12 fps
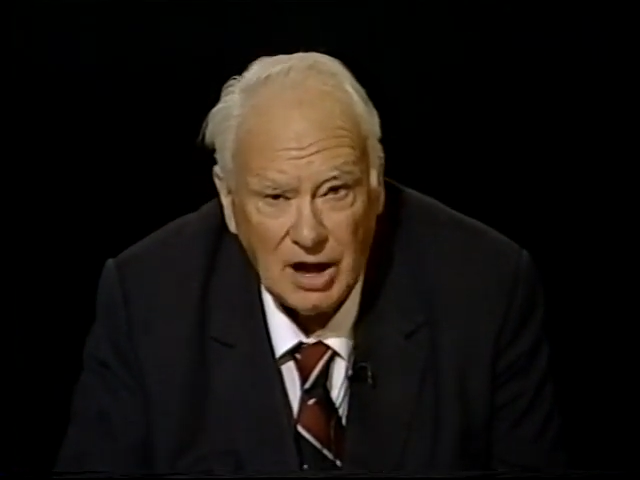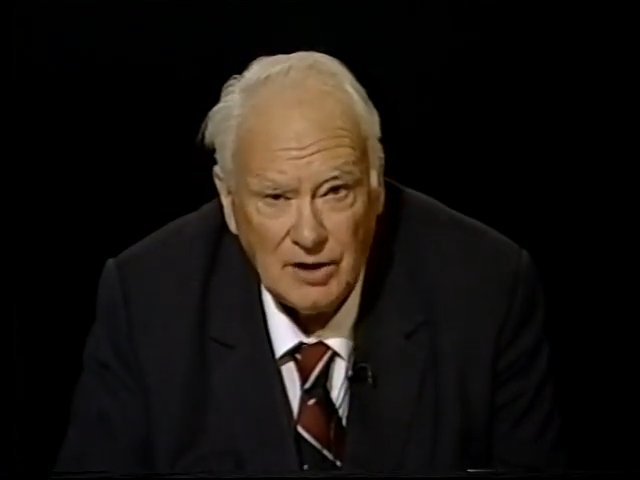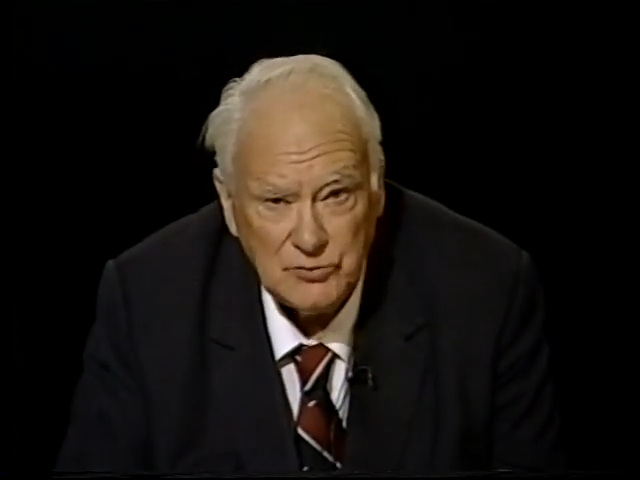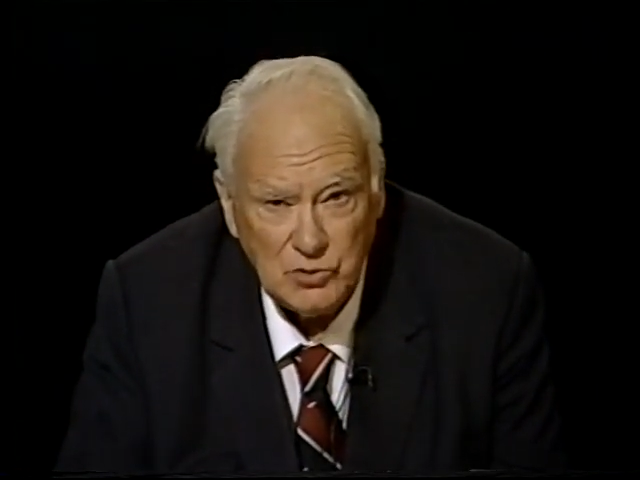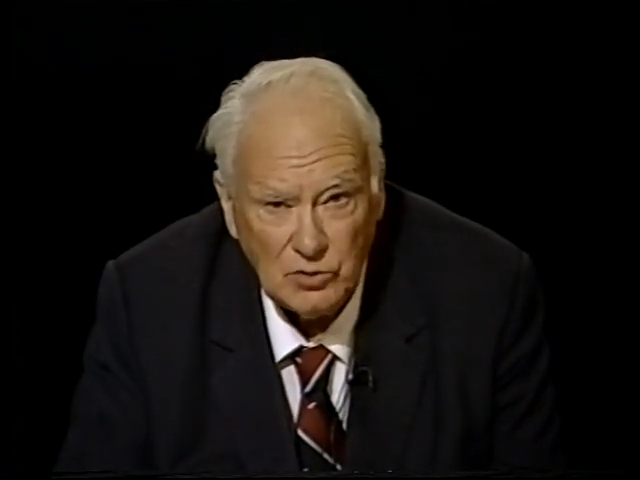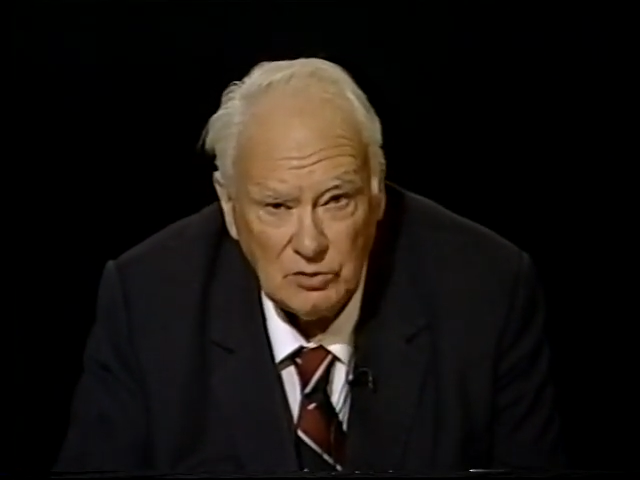
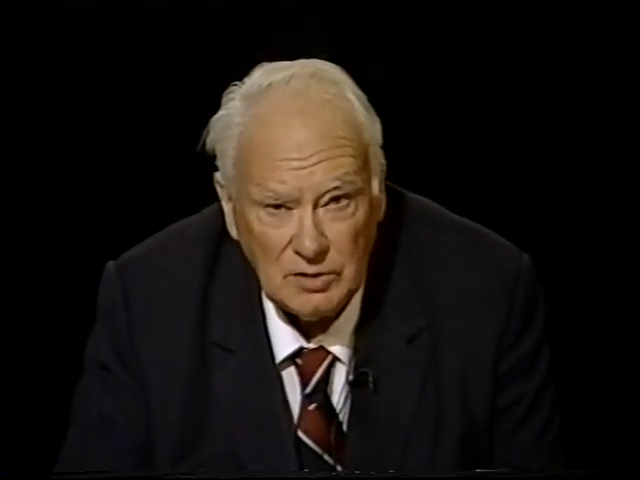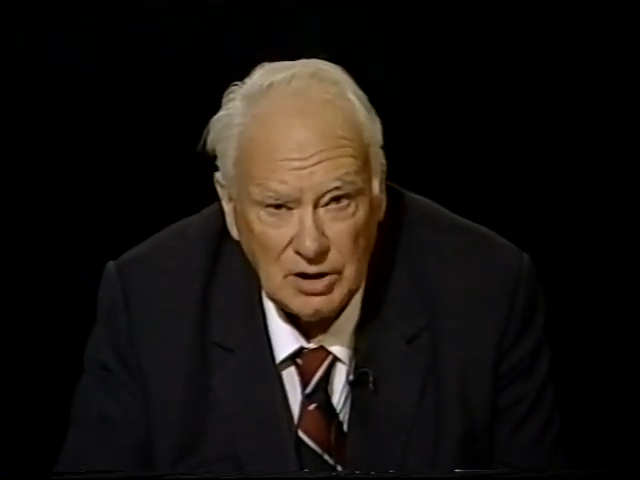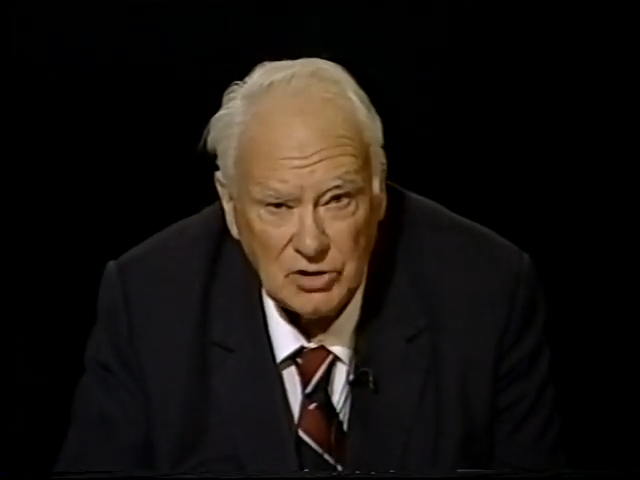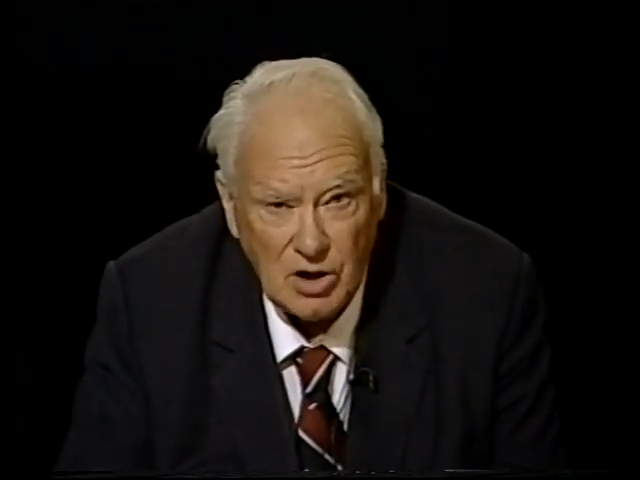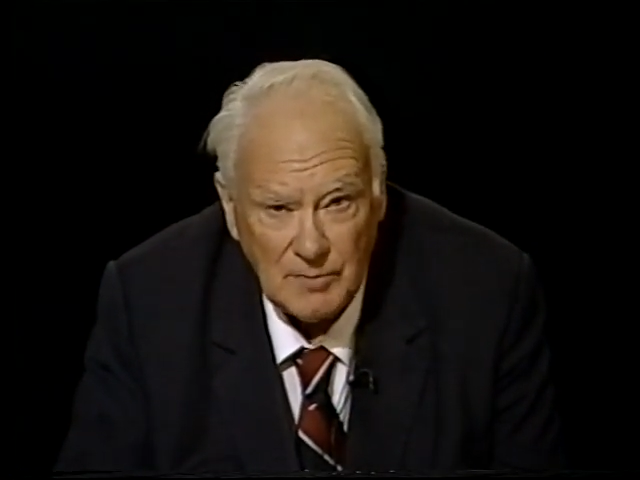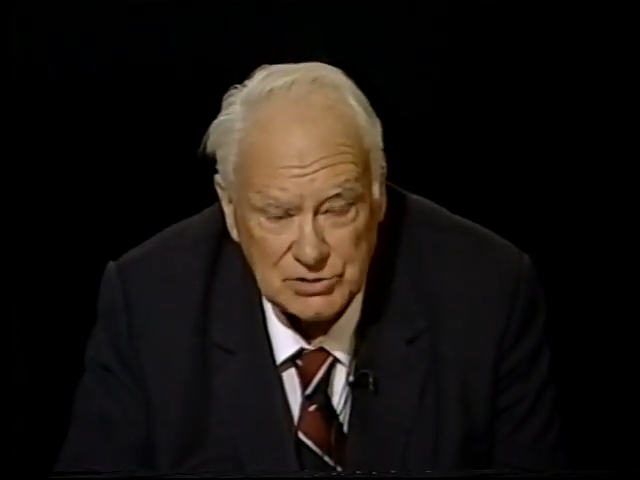After
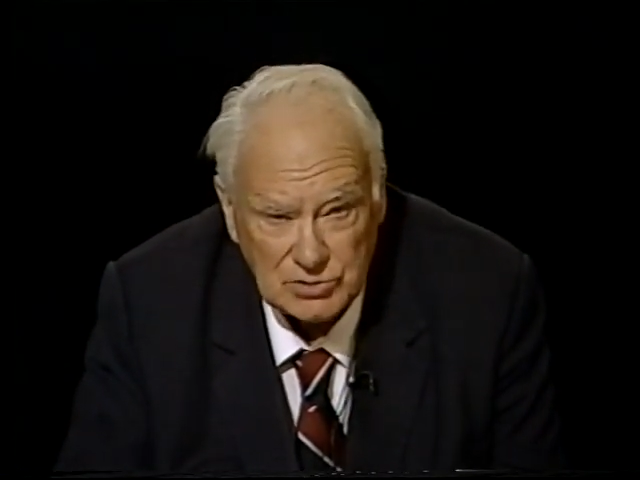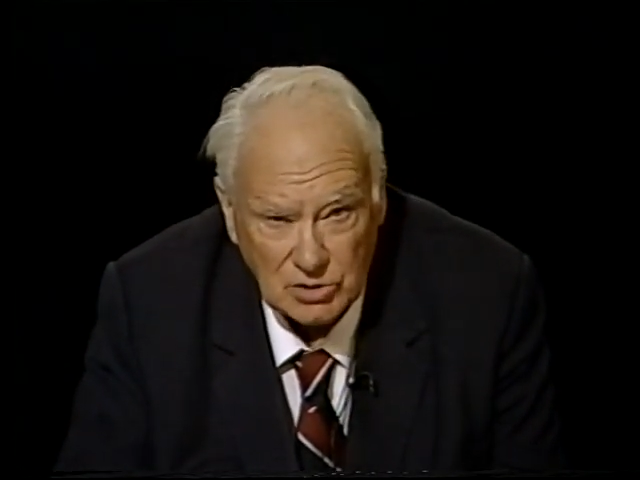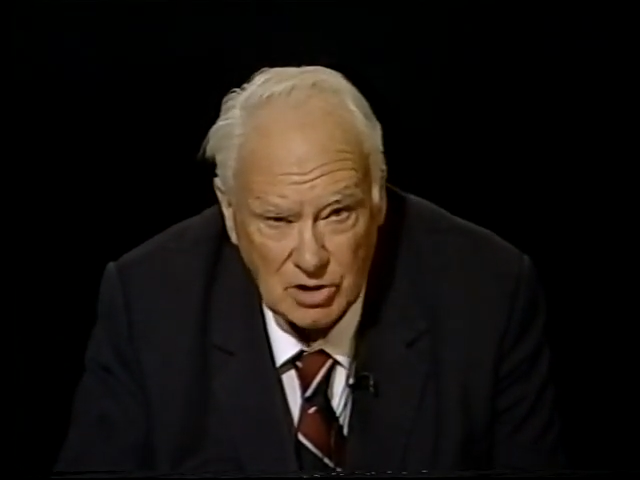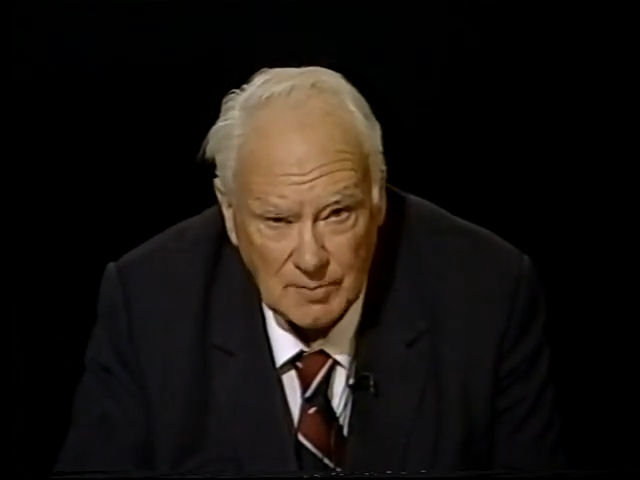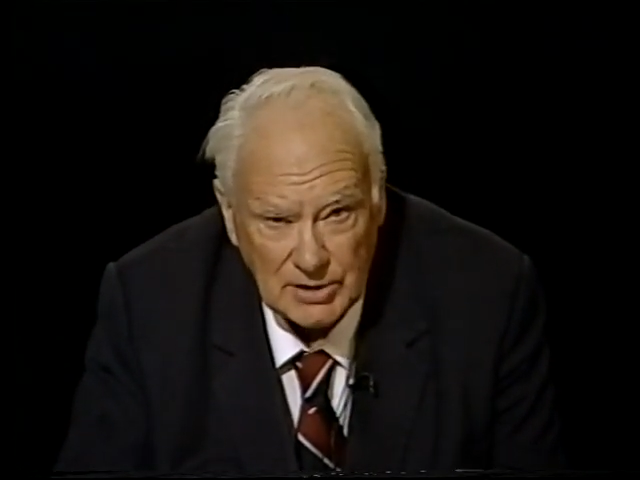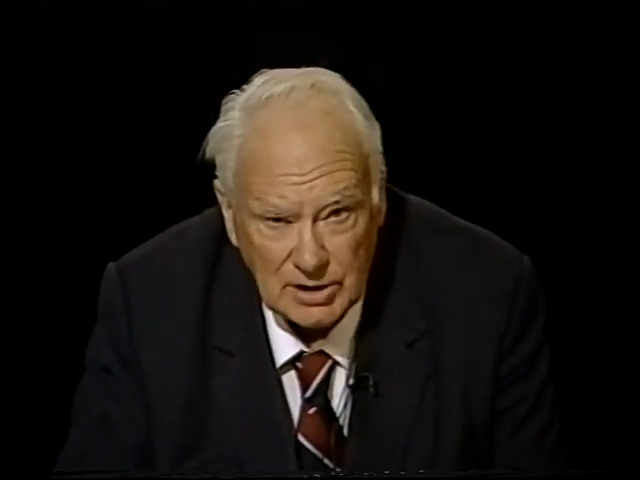all, comets
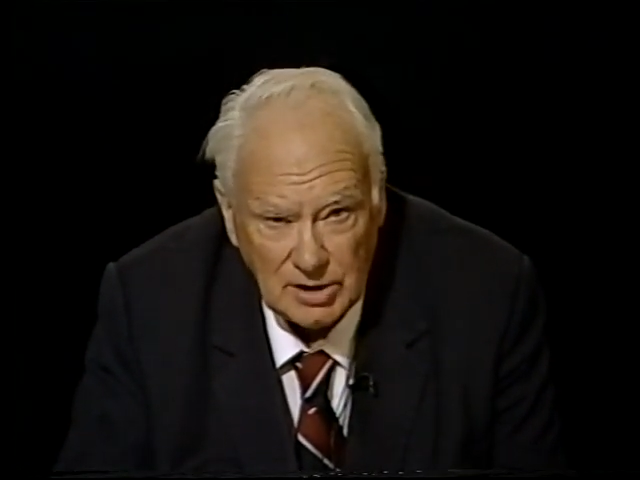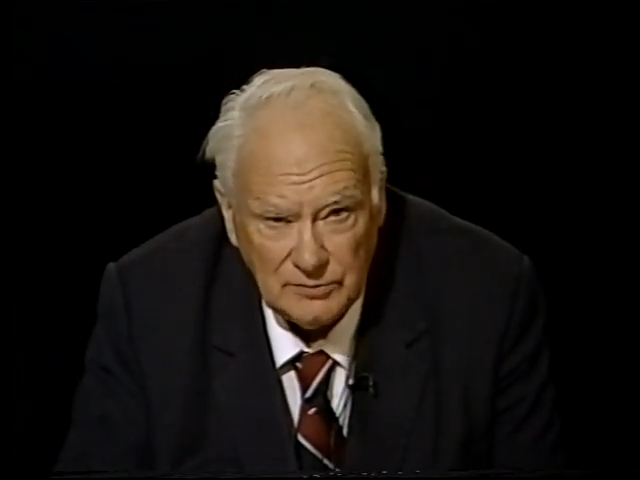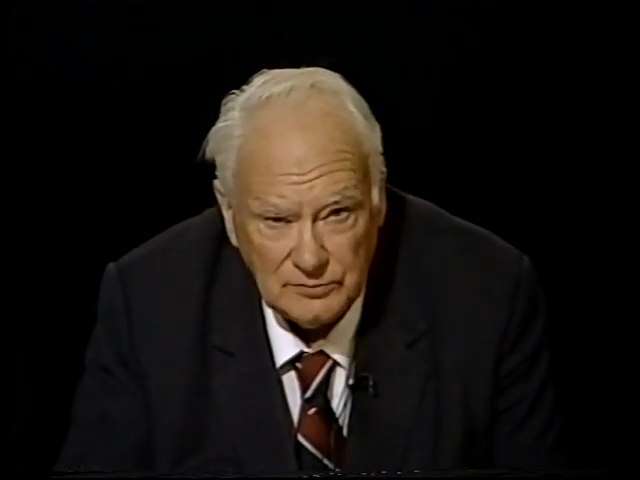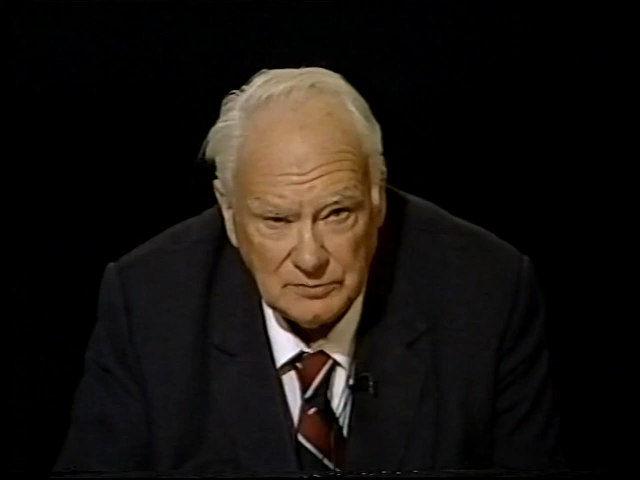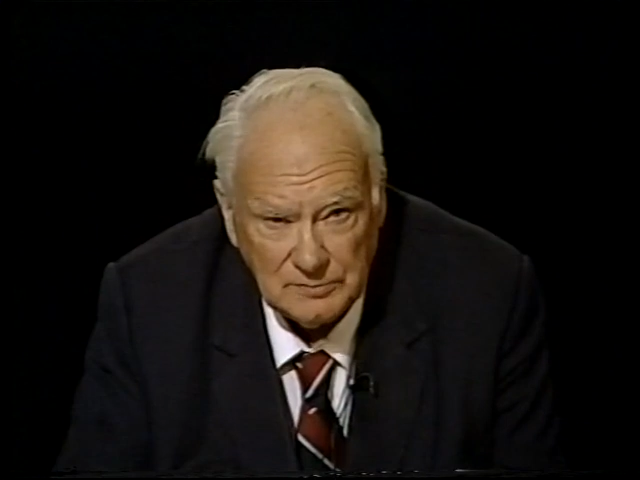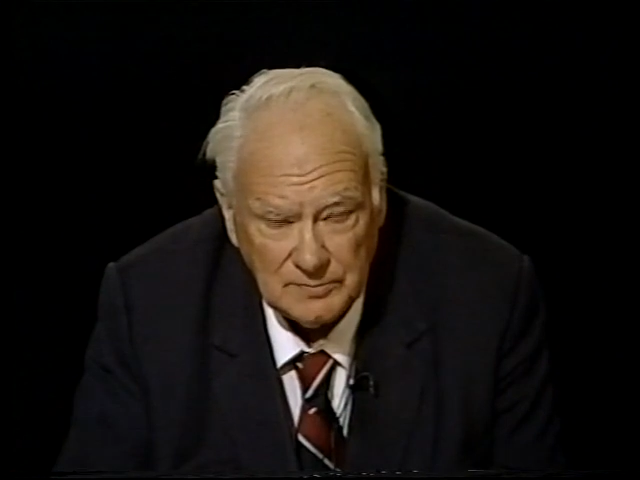are common
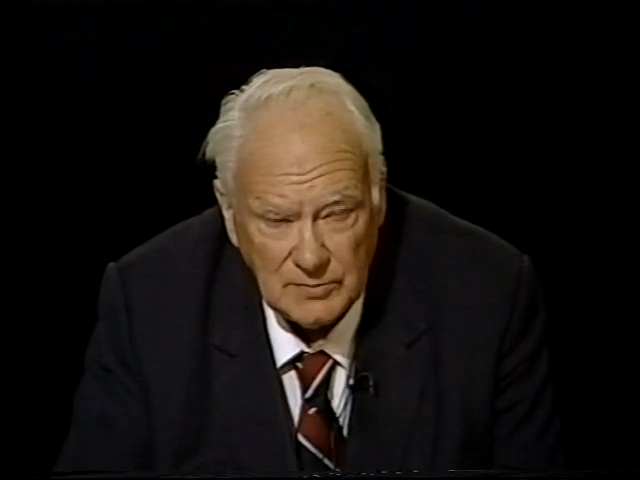enough.